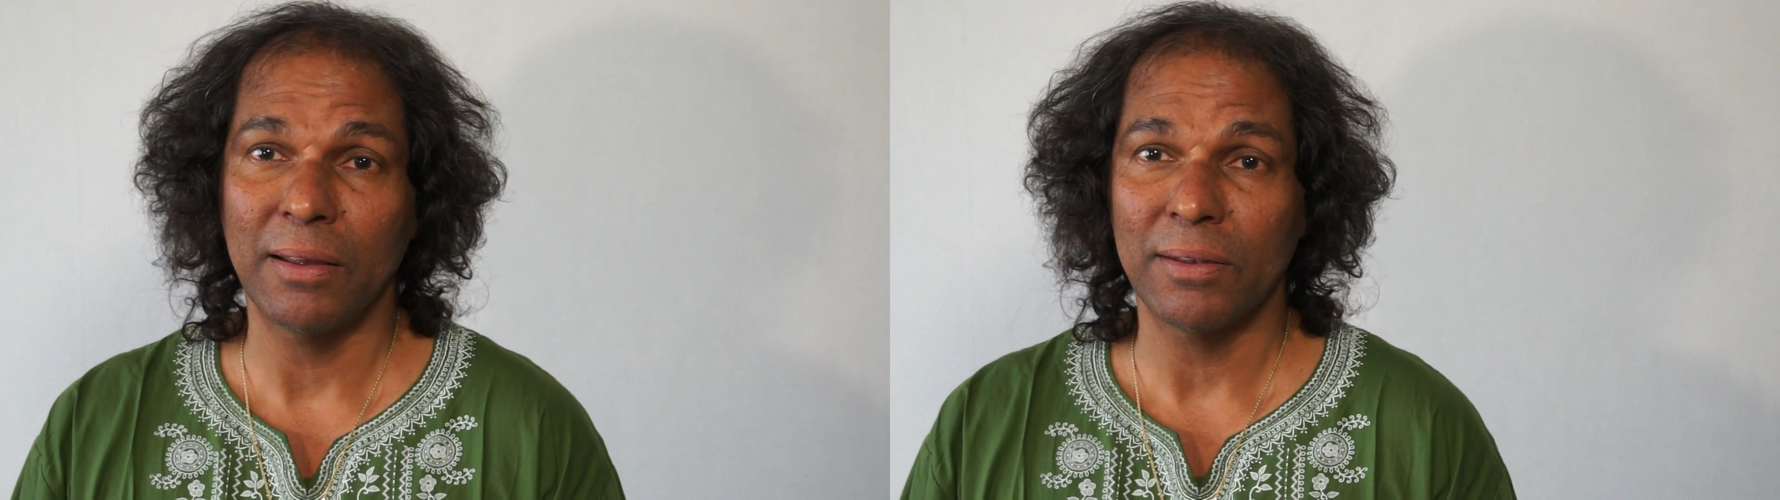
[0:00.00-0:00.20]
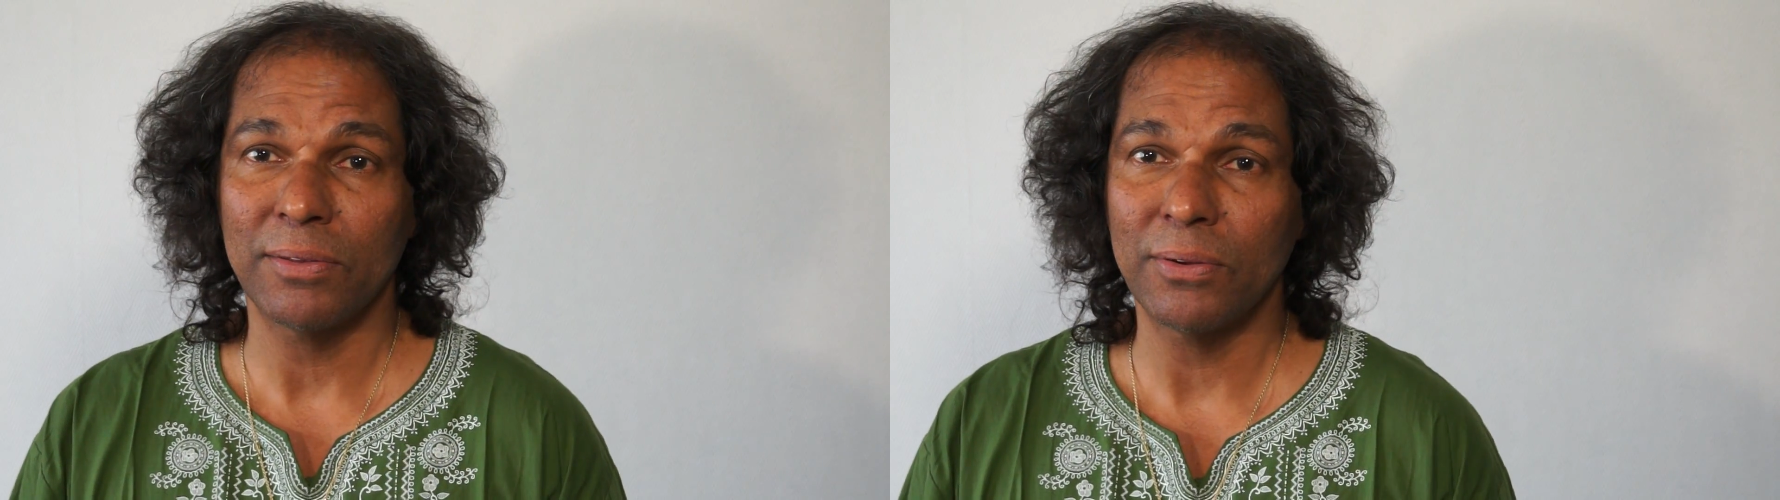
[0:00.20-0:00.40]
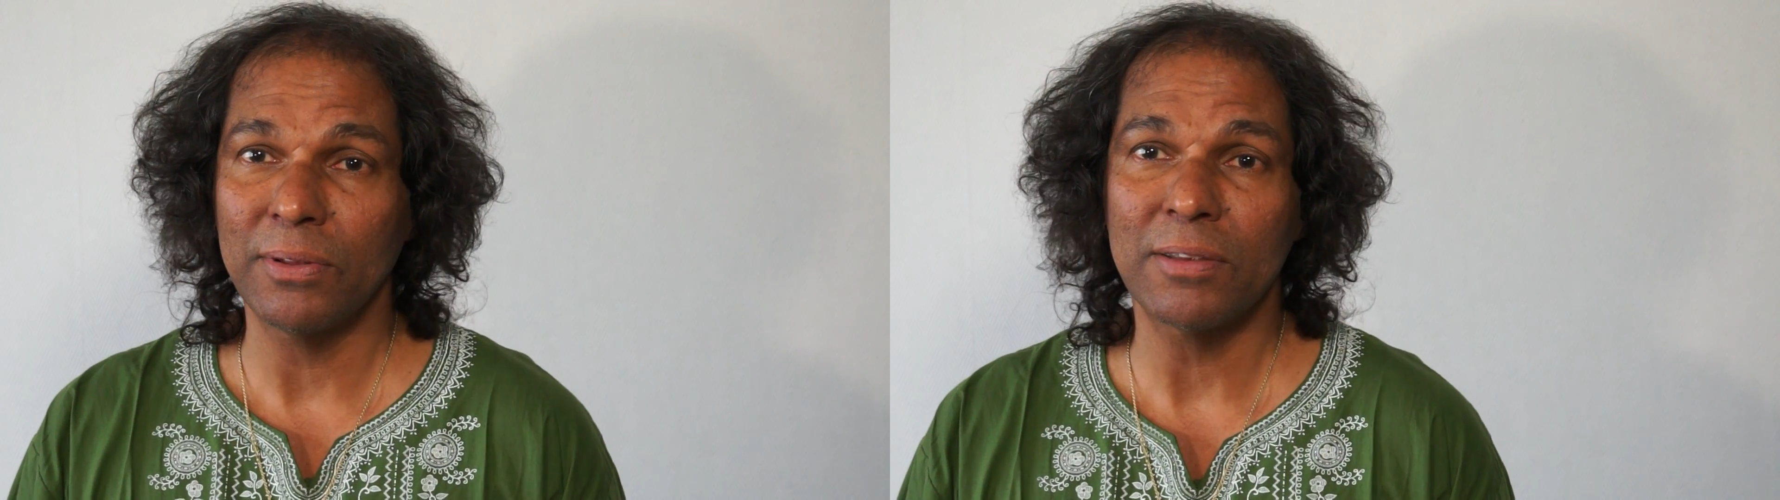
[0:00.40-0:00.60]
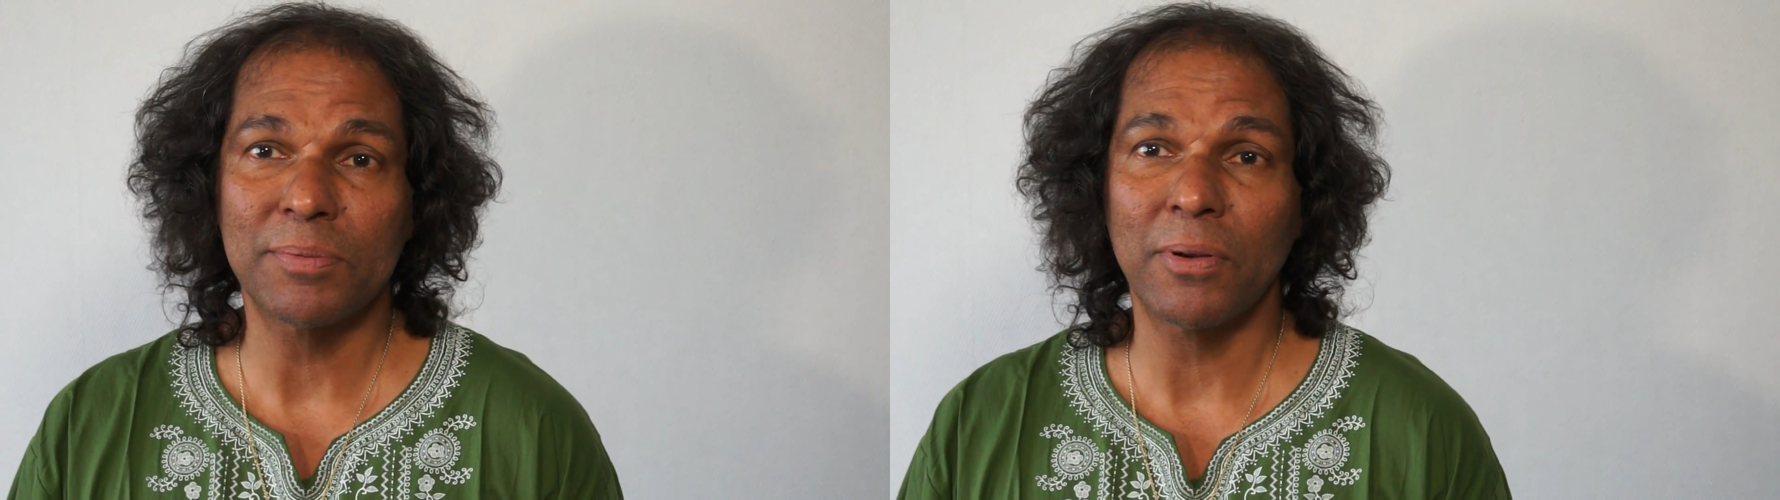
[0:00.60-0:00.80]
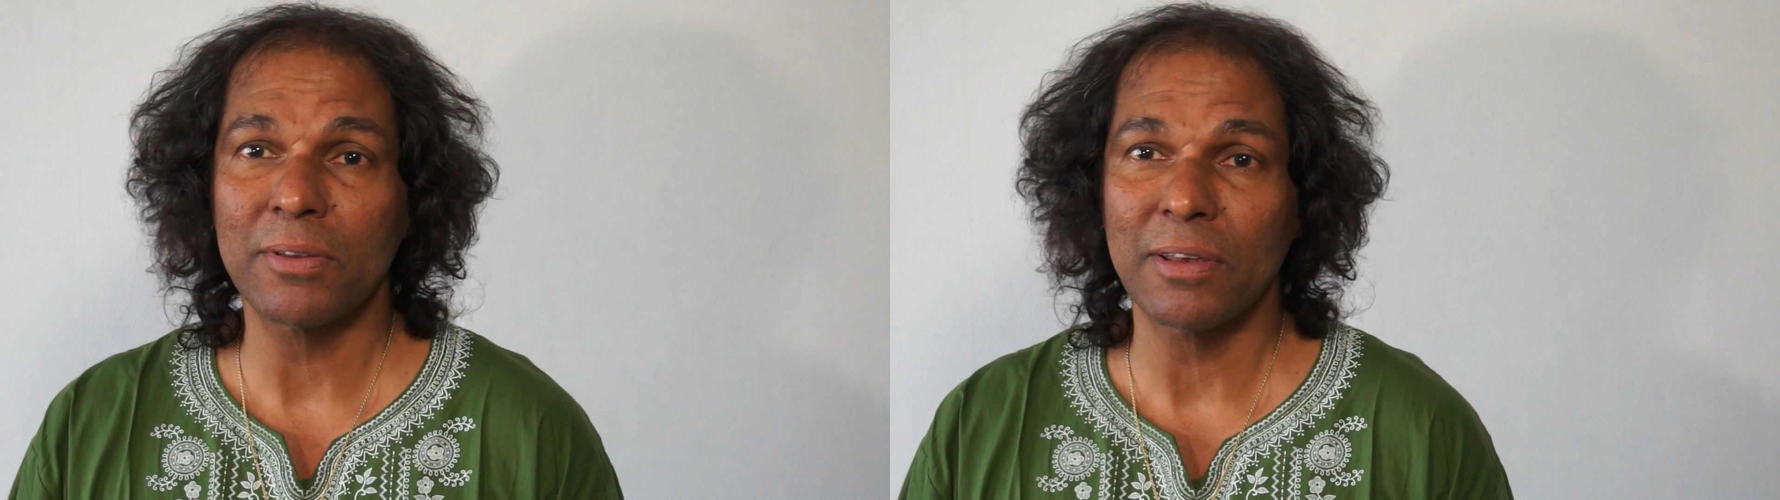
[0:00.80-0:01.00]
through this
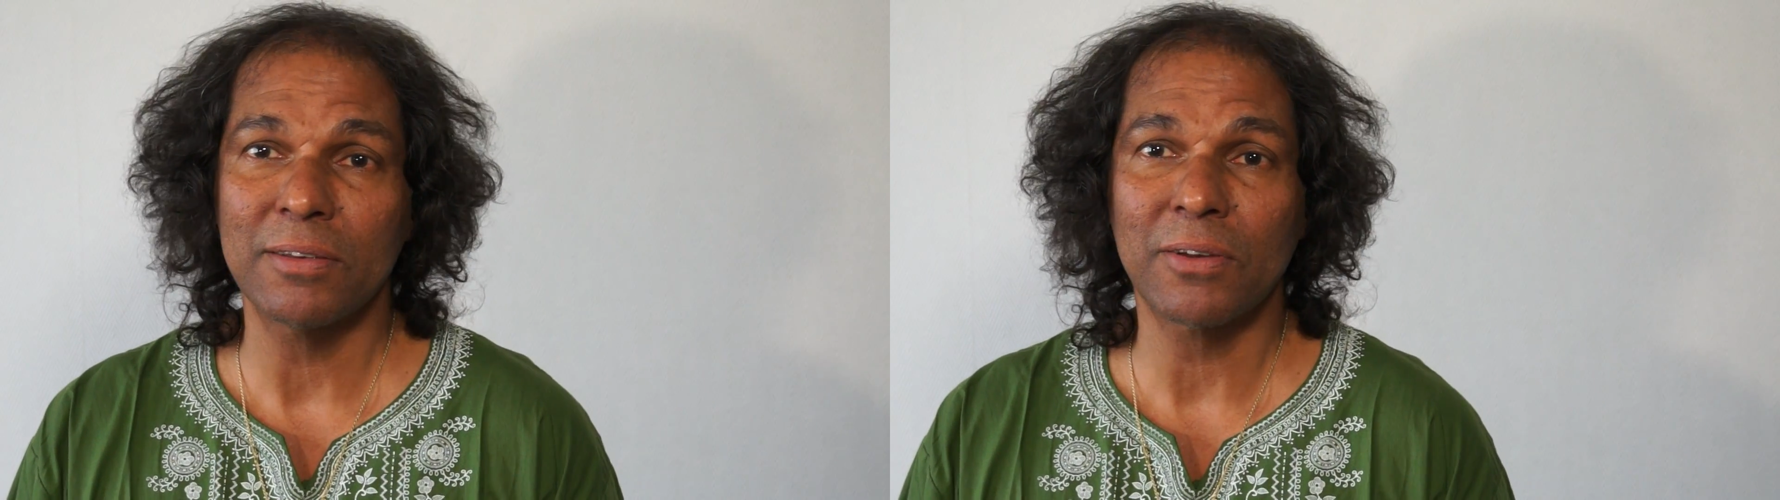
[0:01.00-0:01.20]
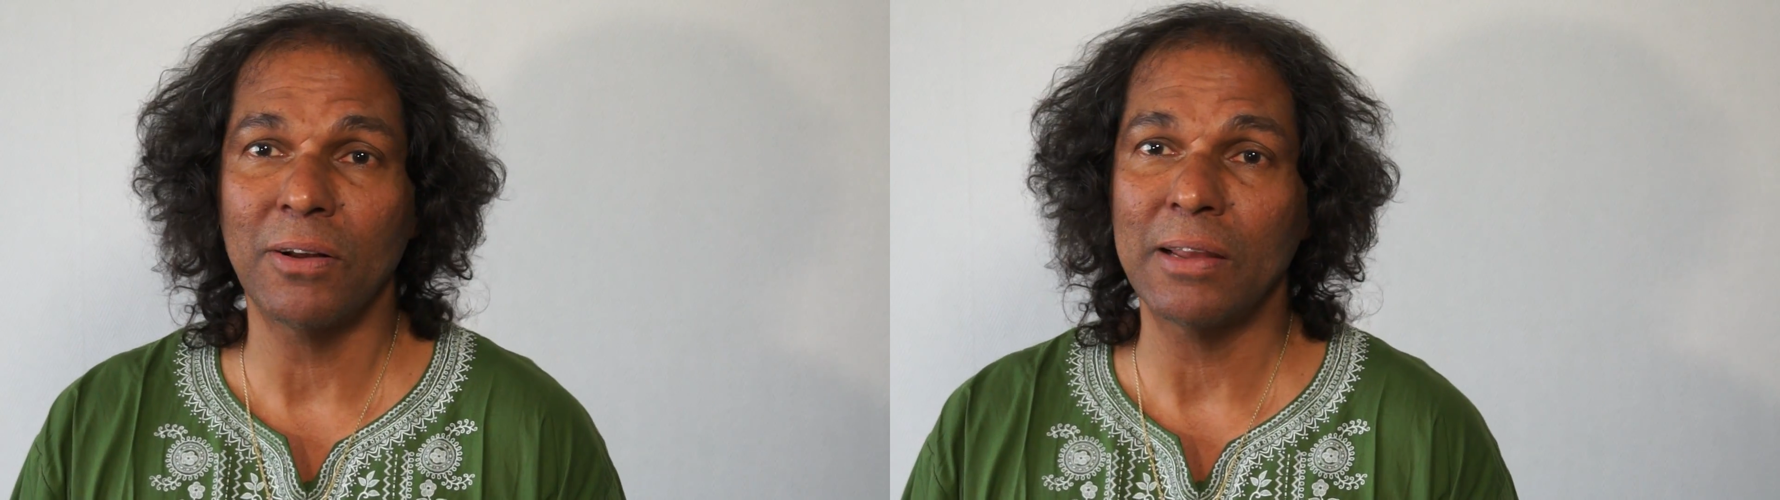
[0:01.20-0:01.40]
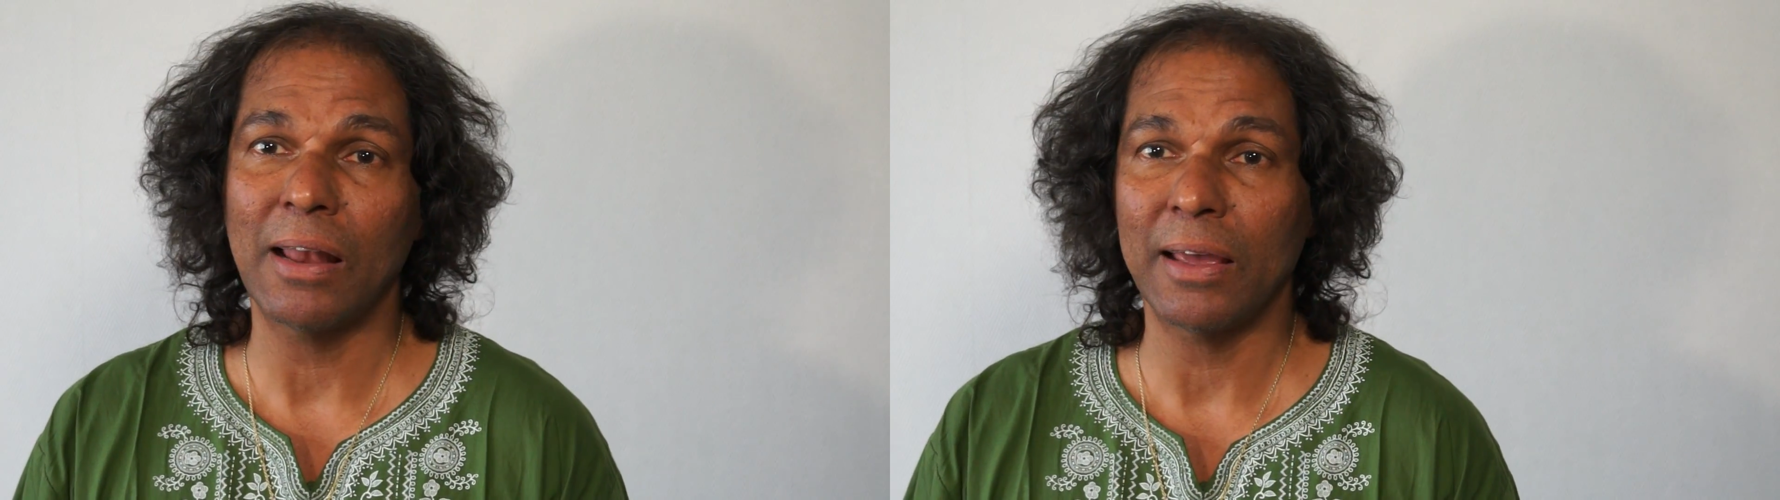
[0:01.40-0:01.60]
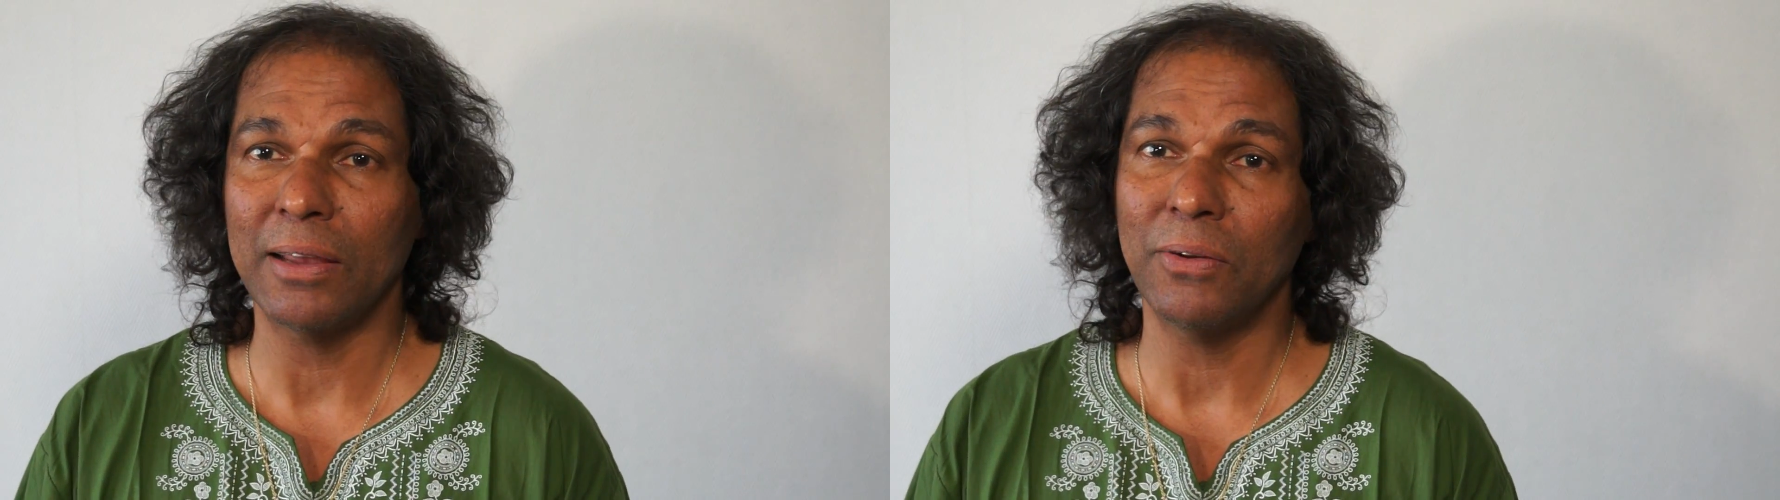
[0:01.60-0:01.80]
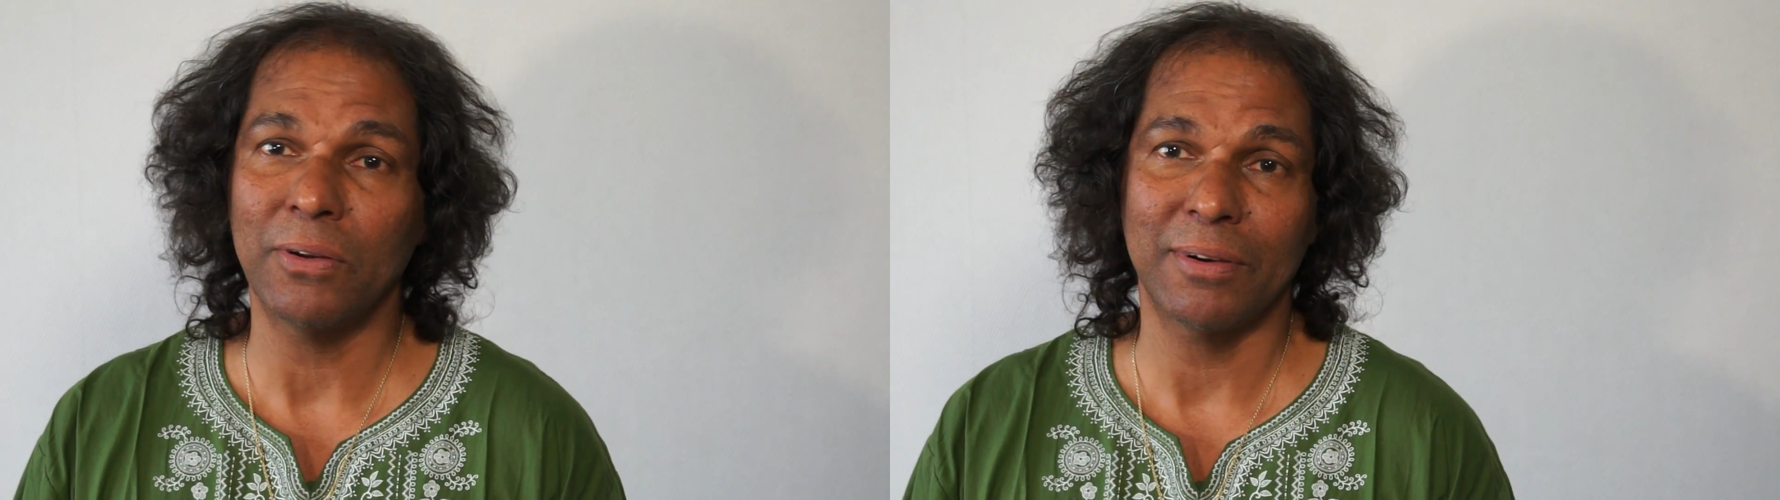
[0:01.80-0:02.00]
process called Ilahi
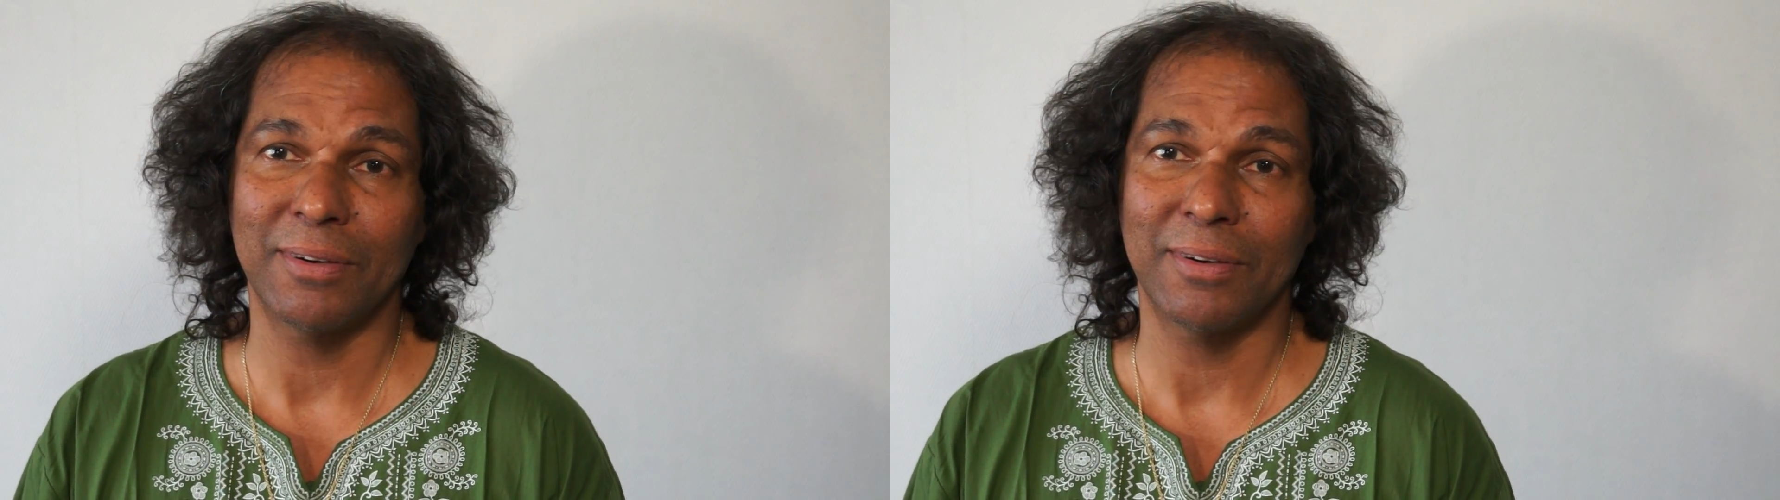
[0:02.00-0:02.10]
Nur.